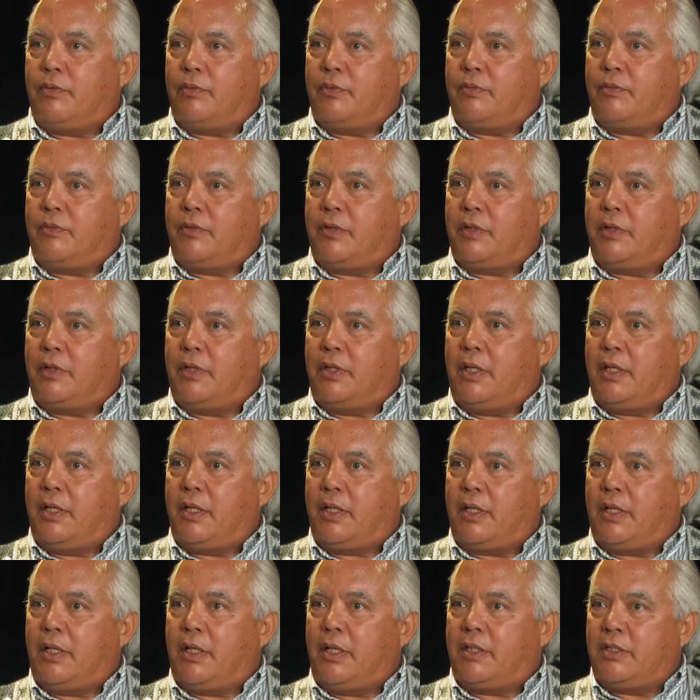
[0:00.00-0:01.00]
would
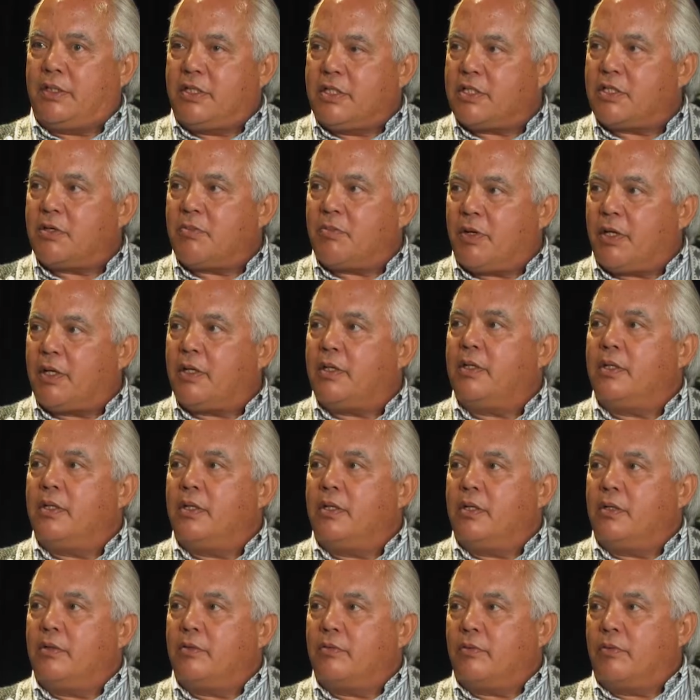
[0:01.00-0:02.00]
anticipate
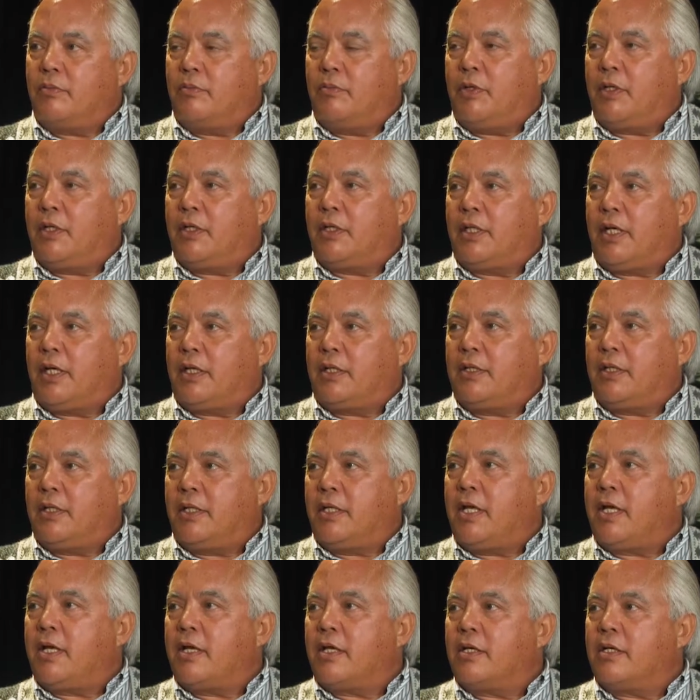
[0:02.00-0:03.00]
would be a likely
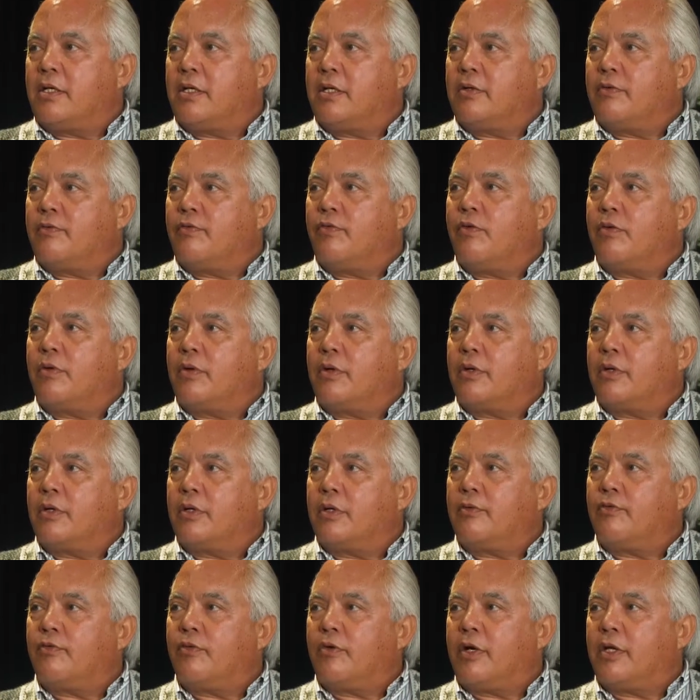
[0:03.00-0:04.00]
candidate
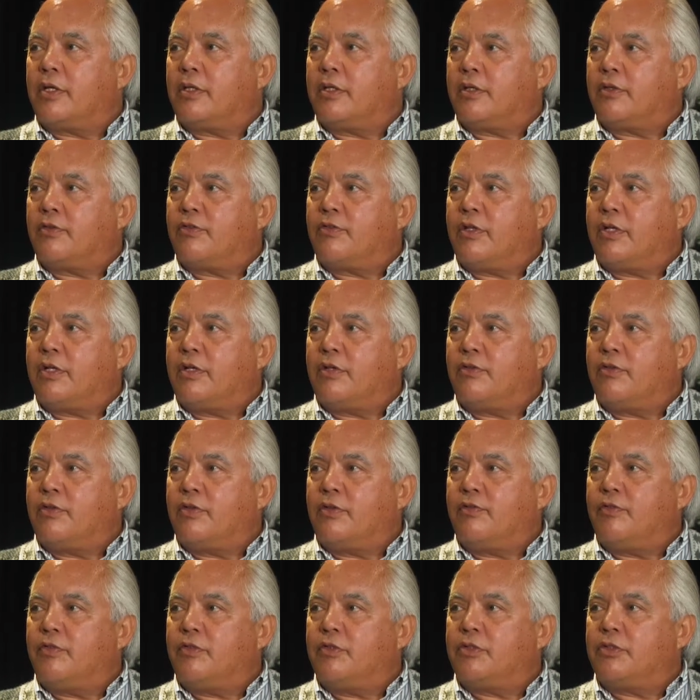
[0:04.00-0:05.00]
for ethnic studies
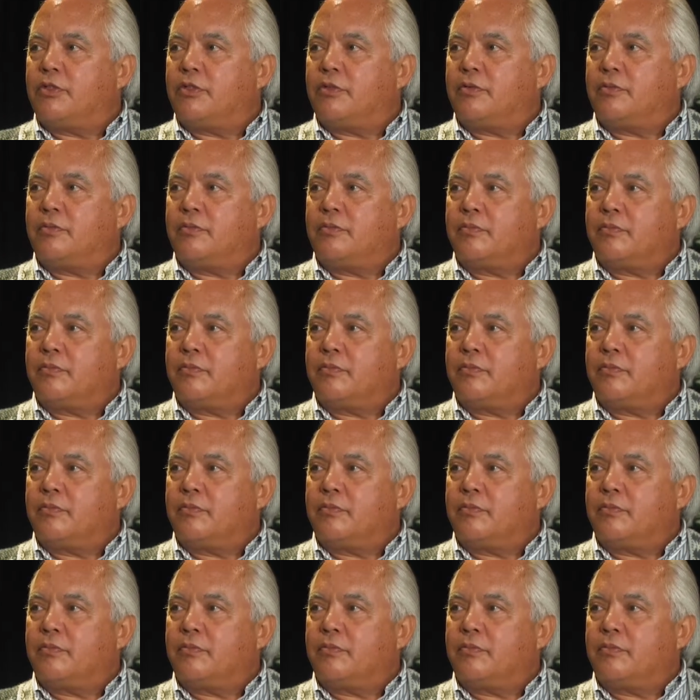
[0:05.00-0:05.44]
in the future.